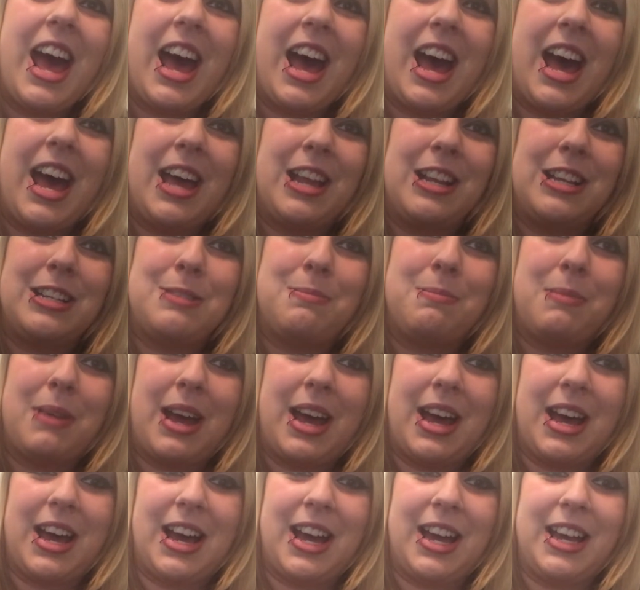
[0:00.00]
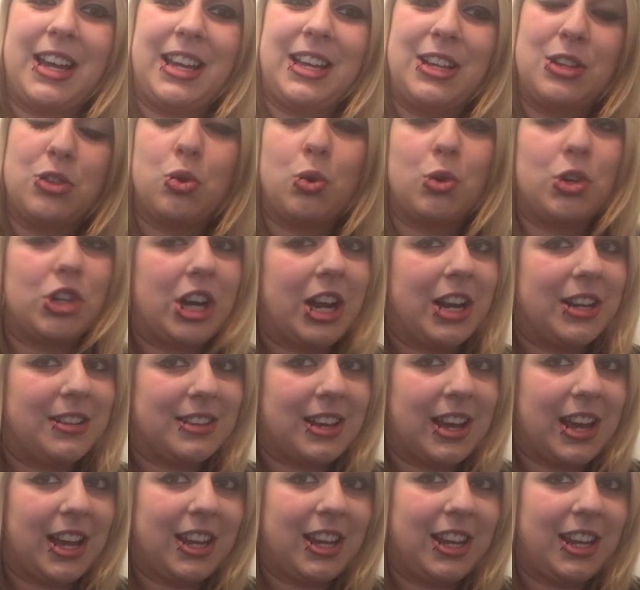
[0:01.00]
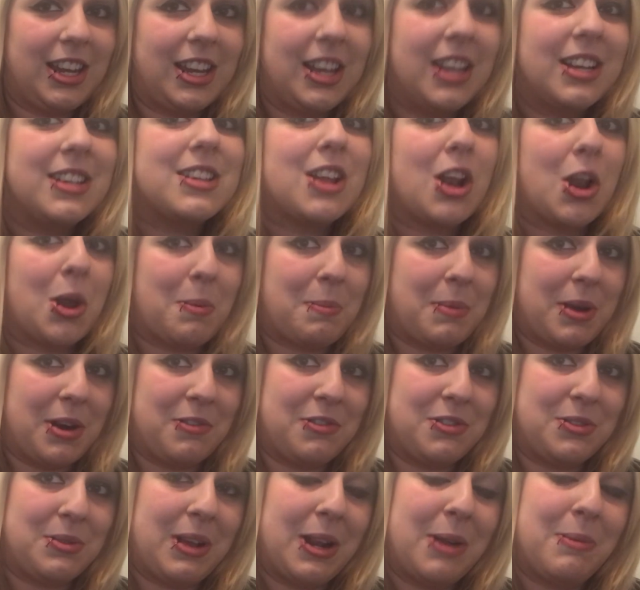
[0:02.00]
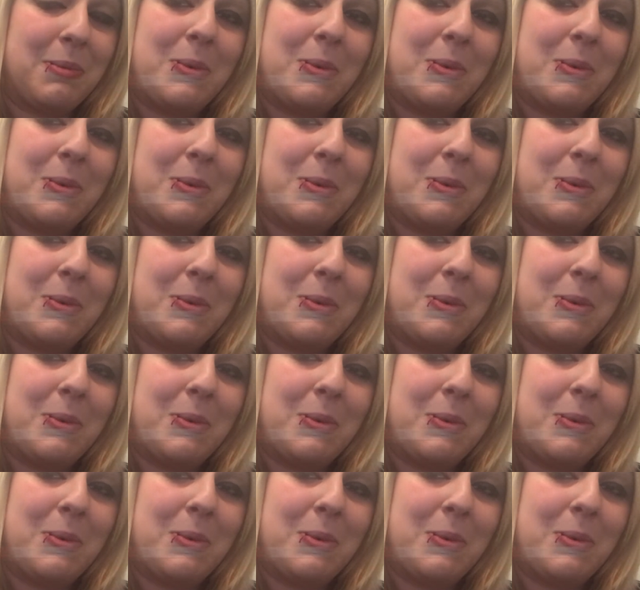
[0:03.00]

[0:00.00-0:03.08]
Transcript: And my social anxiety is a lot better as well.